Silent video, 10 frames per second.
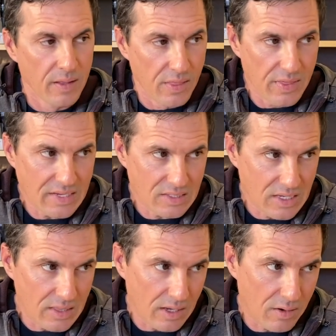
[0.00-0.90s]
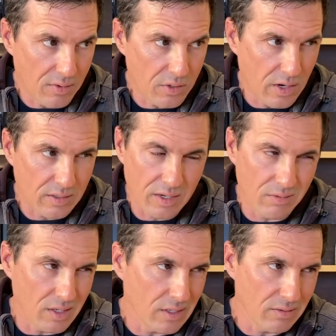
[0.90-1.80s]
They see that other dog, they
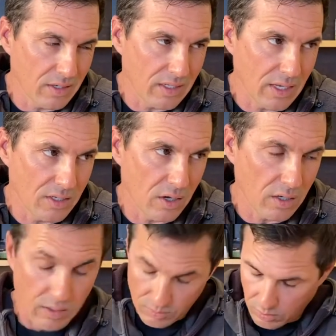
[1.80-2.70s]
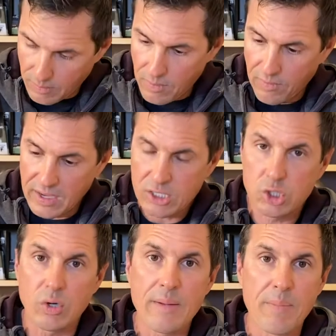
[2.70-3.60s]
go, I don't like that dog.
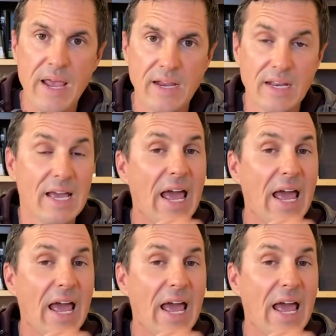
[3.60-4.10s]
Extreme pain